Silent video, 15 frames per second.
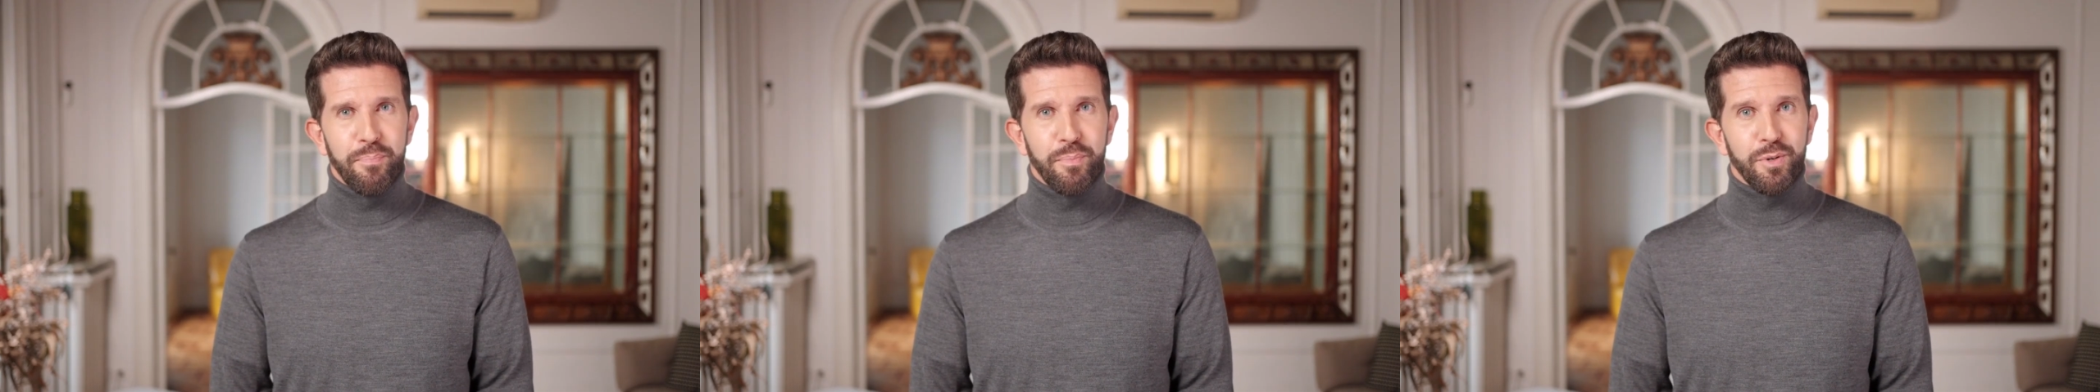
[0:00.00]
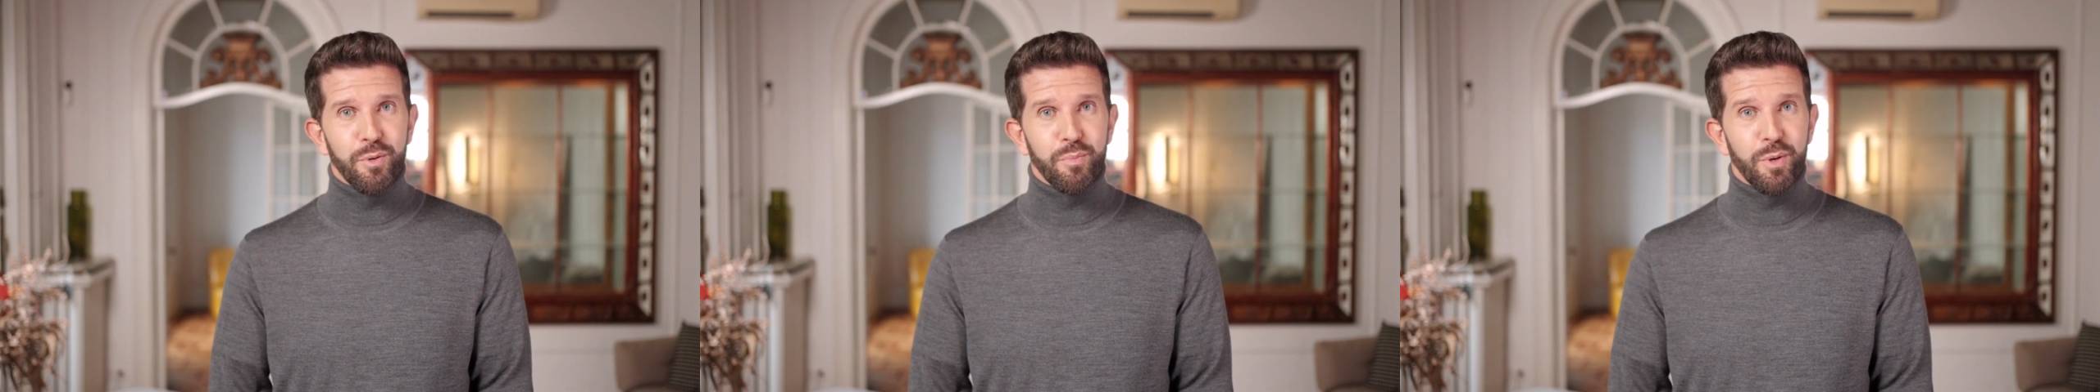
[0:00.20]

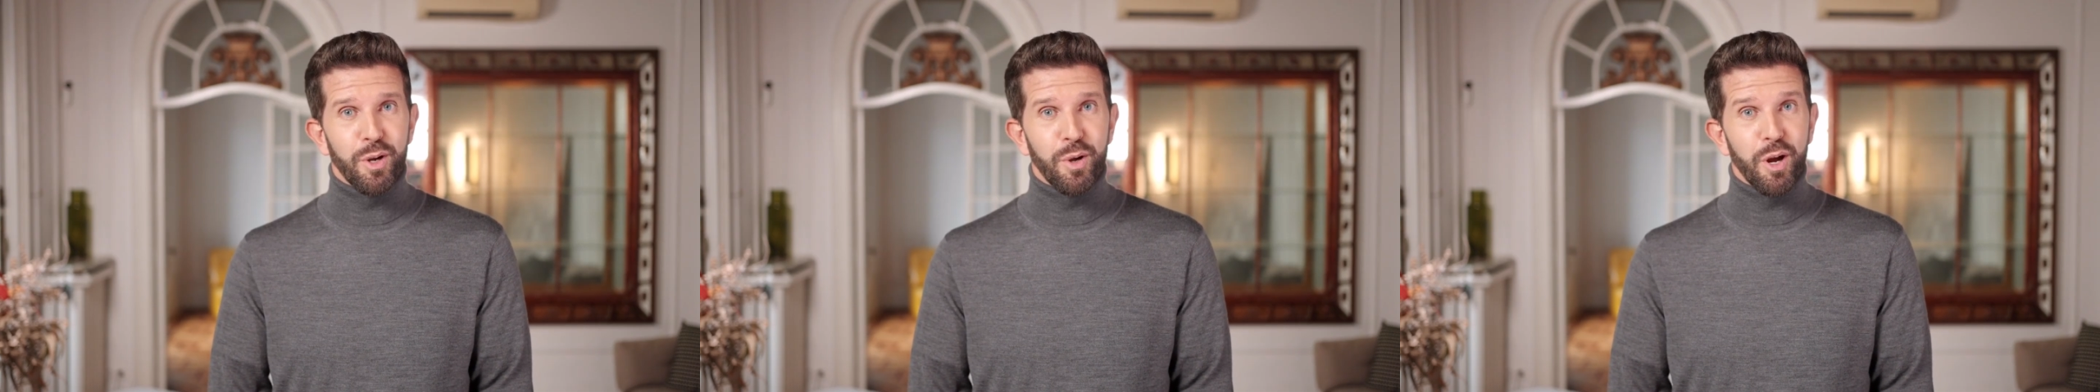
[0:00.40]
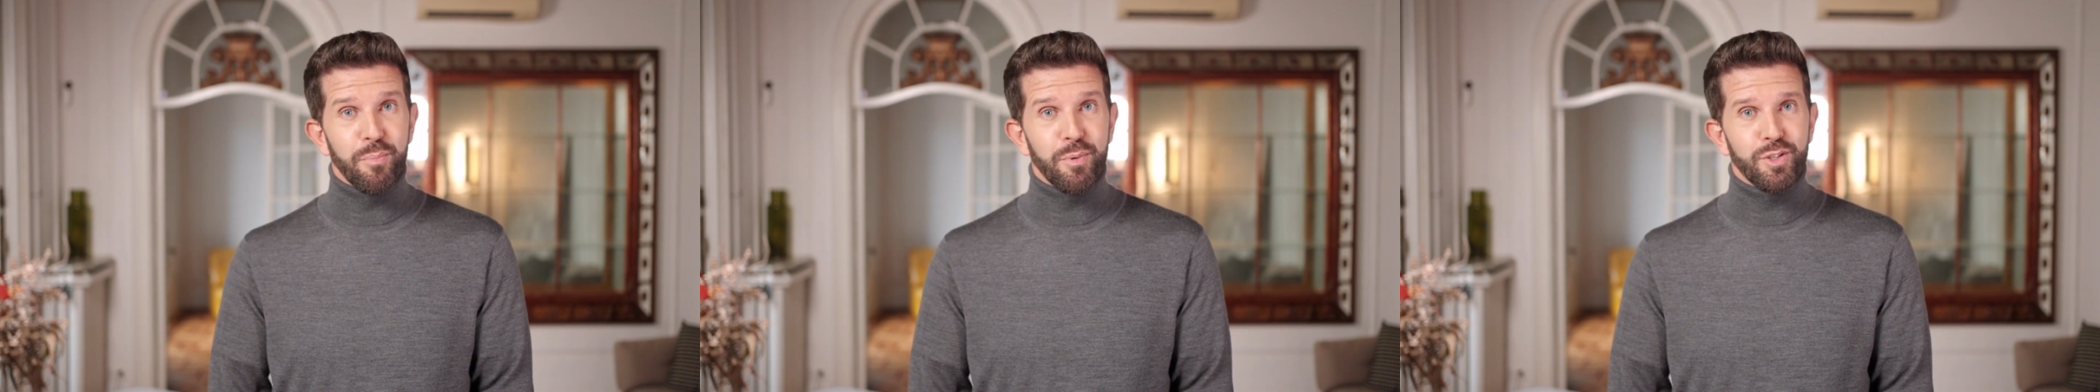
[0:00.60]
The
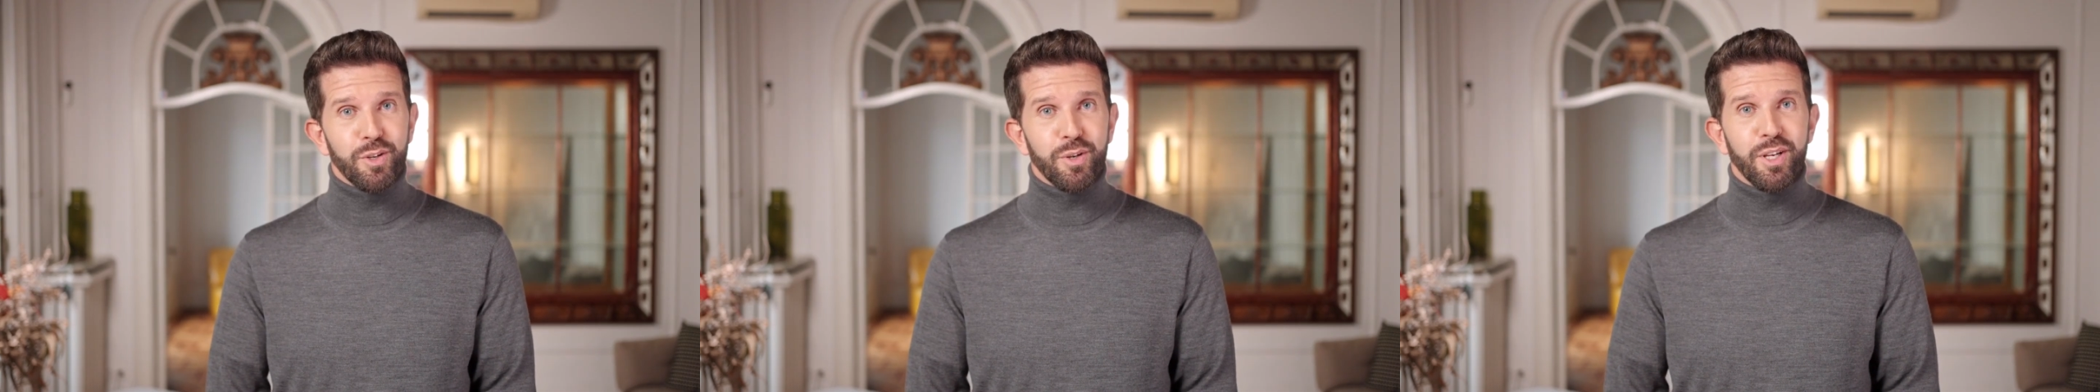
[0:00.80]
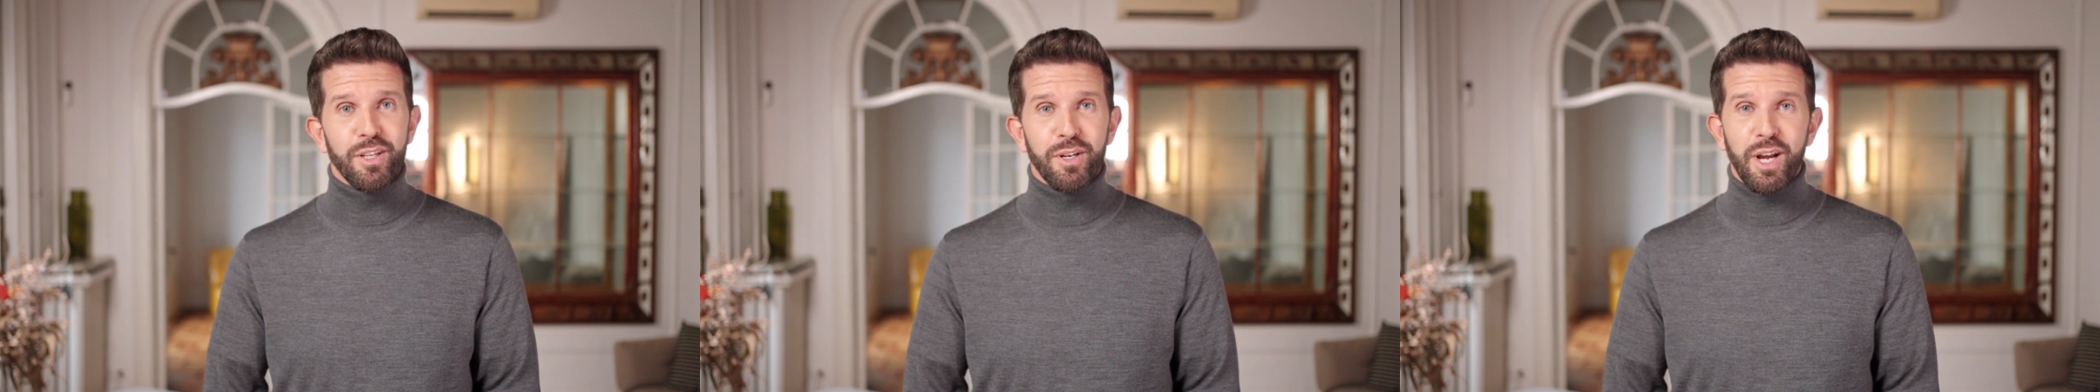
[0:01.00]
real
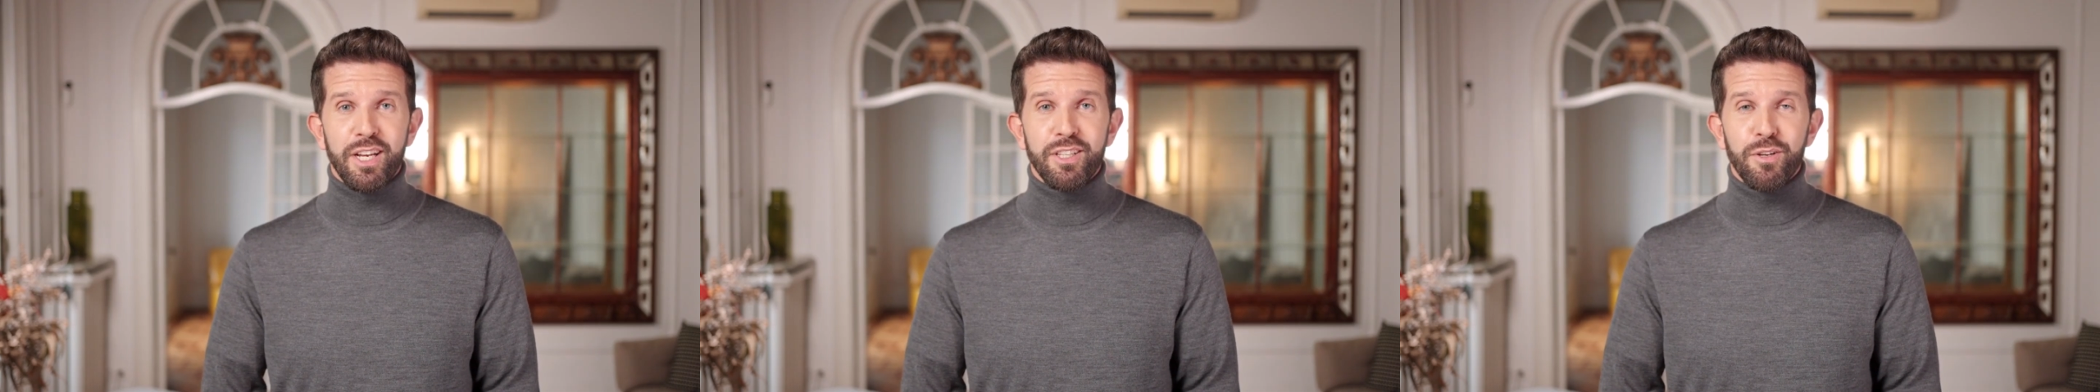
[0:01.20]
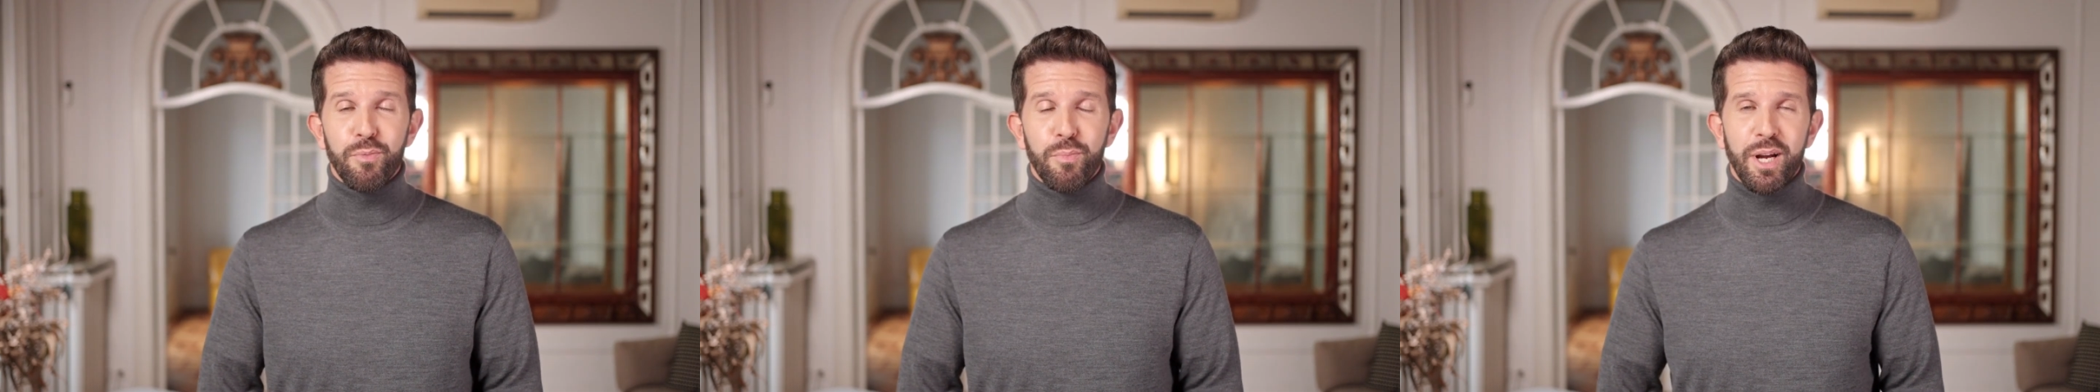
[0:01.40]
opportunity
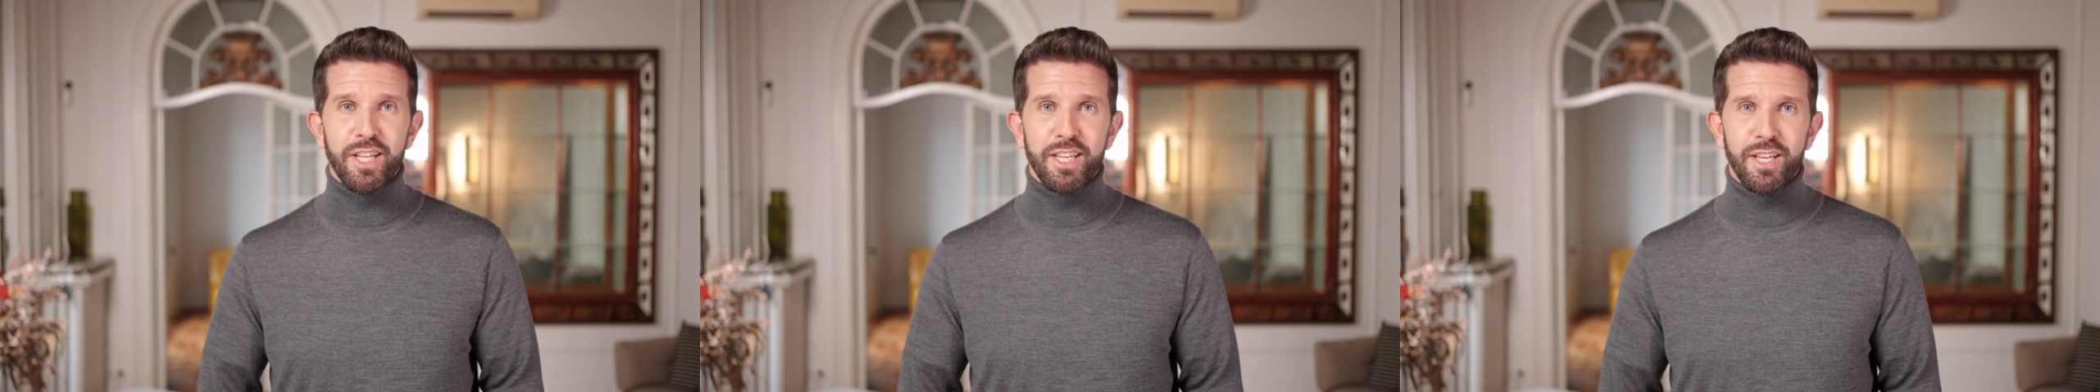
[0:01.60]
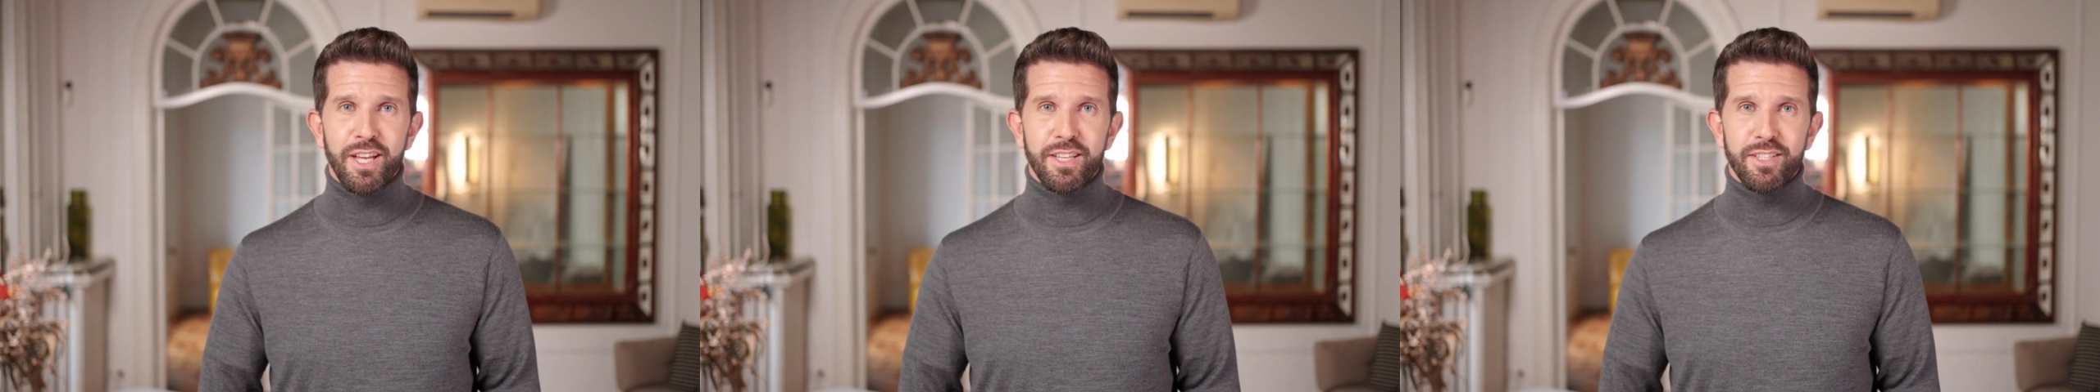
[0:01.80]
lies in
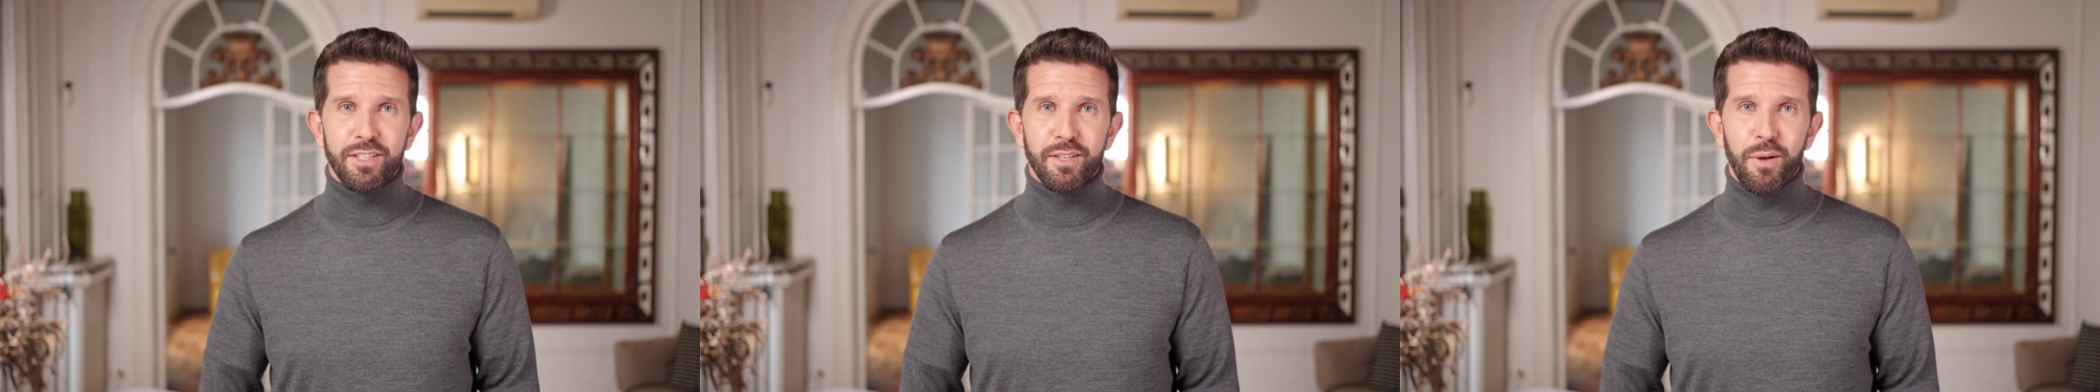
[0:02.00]
recognizing